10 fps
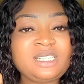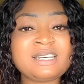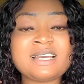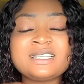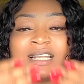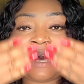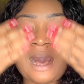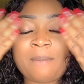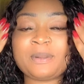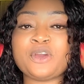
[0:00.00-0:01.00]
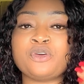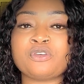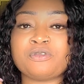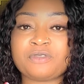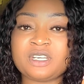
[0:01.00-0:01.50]
get it, apply on
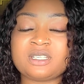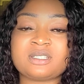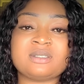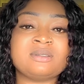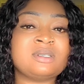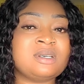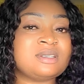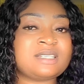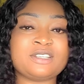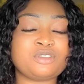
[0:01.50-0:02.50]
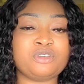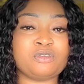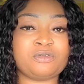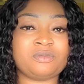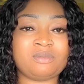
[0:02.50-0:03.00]
your face, settle